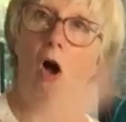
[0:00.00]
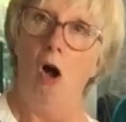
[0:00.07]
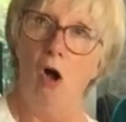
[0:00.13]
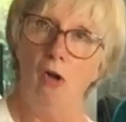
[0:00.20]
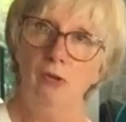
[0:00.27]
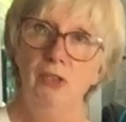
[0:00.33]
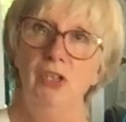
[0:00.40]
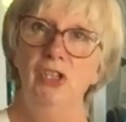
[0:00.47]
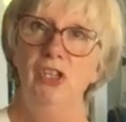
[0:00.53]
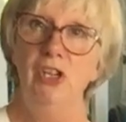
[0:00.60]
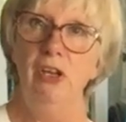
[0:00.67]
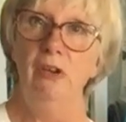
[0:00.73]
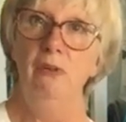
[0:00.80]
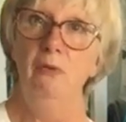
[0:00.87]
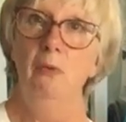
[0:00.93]

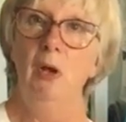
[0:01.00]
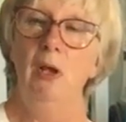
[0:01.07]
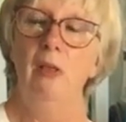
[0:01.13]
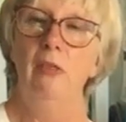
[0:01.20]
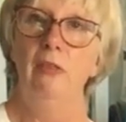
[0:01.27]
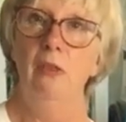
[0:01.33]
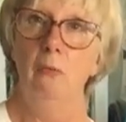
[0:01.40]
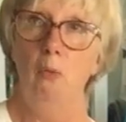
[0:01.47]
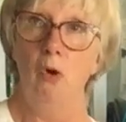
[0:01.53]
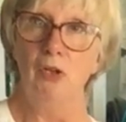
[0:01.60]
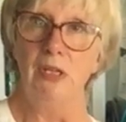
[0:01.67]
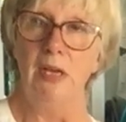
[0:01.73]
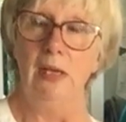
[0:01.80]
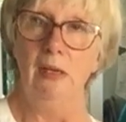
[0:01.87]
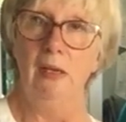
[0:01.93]
onto the
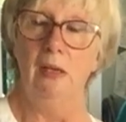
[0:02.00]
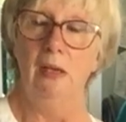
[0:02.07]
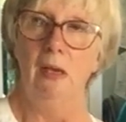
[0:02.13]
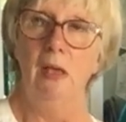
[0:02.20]
wadding.